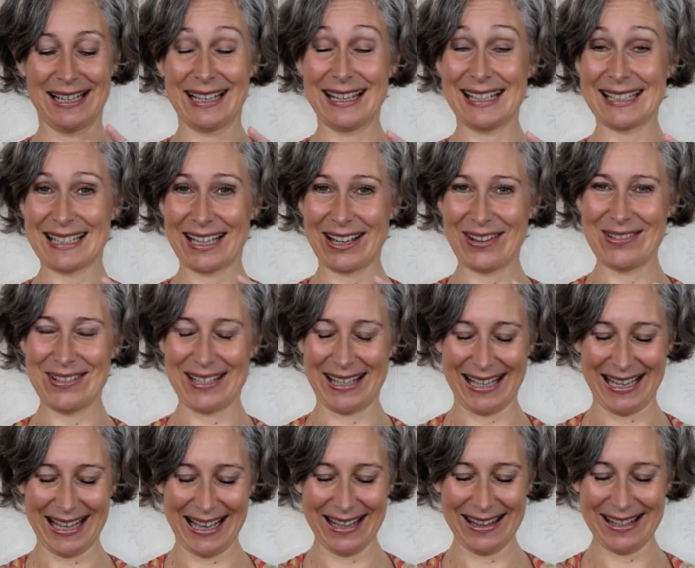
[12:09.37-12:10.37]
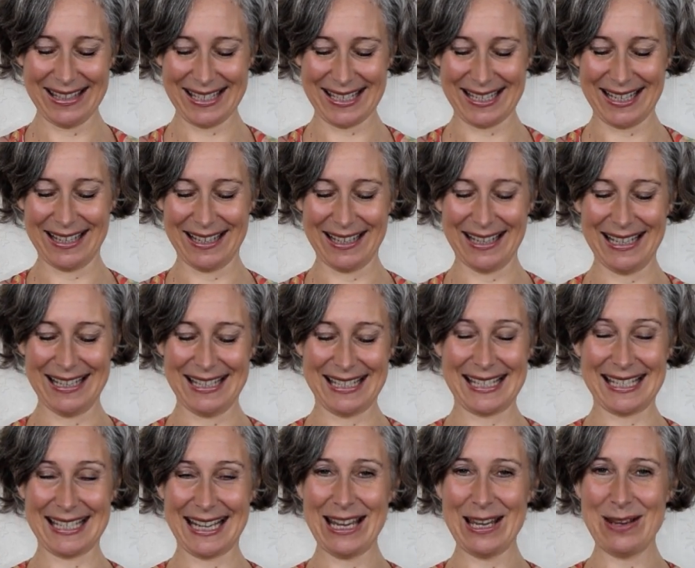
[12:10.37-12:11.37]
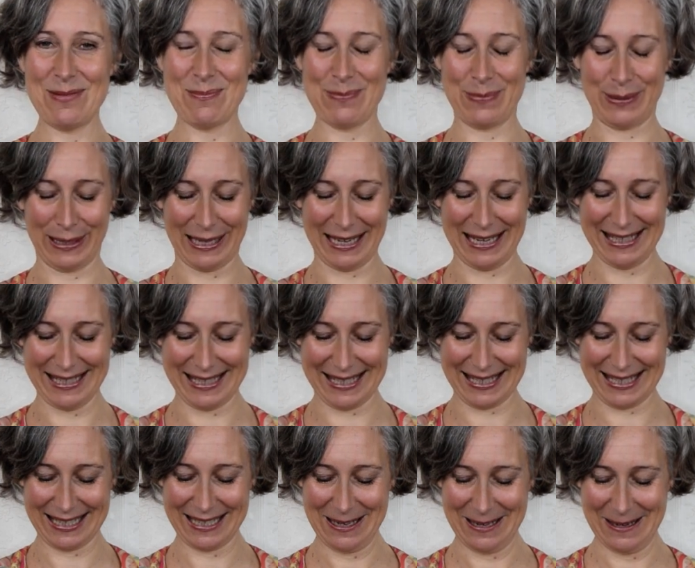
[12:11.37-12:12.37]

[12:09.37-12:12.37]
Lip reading: Let's go to the other side, same place.